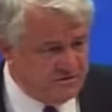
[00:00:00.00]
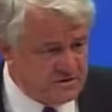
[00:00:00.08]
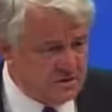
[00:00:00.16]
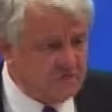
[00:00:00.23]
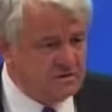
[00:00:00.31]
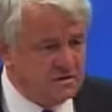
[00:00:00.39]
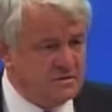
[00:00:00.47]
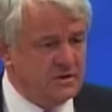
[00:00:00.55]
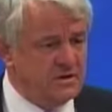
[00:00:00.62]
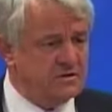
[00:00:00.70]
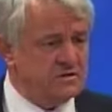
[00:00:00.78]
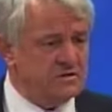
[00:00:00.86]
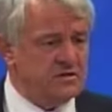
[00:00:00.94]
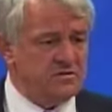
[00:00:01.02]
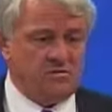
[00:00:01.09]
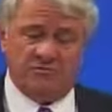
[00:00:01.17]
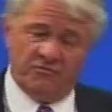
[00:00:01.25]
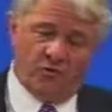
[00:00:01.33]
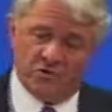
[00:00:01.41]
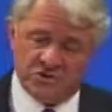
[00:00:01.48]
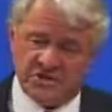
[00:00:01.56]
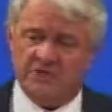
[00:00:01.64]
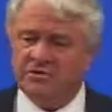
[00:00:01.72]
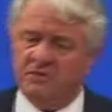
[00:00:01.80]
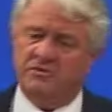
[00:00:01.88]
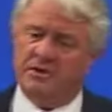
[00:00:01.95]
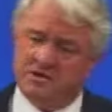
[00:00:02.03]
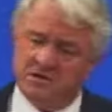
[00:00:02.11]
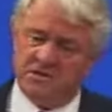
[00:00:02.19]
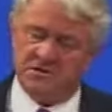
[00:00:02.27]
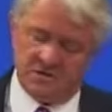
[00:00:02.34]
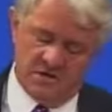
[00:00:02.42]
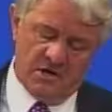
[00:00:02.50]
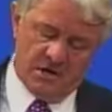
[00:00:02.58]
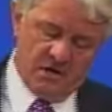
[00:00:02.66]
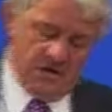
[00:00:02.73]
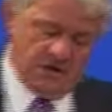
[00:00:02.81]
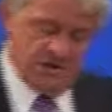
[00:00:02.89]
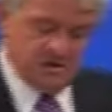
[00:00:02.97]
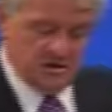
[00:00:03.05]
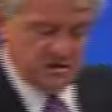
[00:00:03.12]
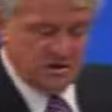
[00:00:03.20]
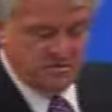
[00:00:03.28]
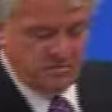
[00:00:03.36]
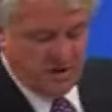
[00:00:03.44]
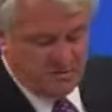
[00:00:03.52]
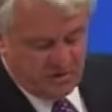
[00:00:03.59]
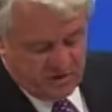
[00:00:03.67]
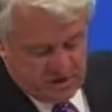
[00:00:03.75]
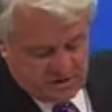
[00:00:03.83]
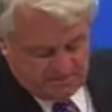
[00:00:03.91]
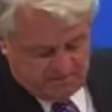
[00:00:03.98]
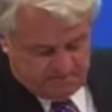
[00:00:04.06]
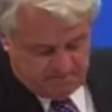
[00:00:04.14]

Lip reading: secondary indices or 4 secondary indices and a primary key.